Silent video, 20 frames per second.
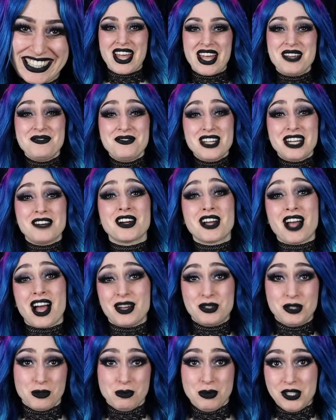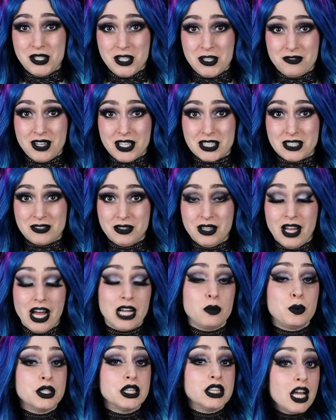I've never gone to a music festival.
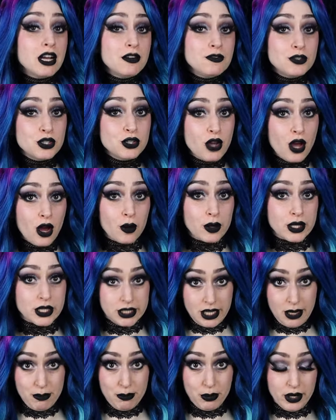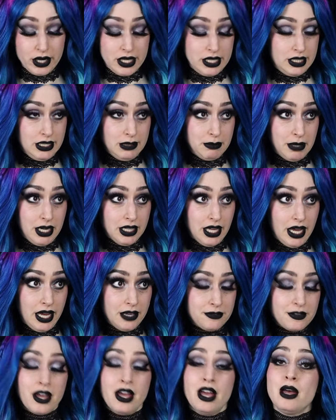I would love to go at some point in my
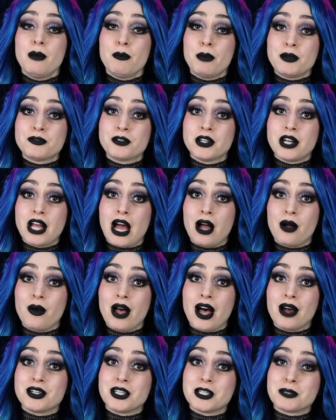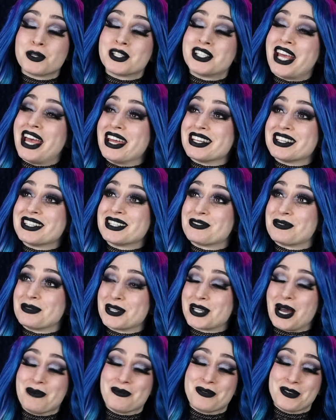life, but for now, I'll just pretend from
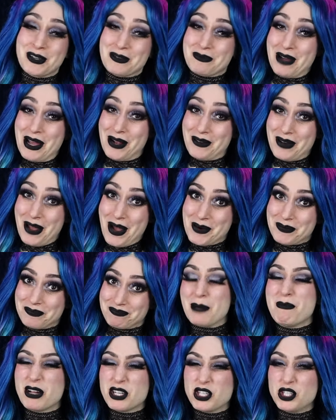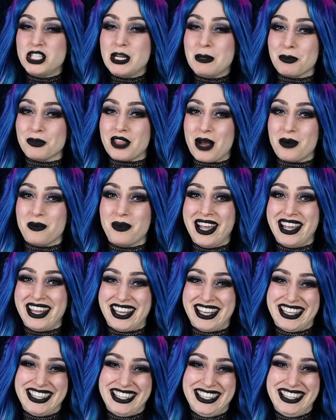the comfort of my own home. Much cheaper that way.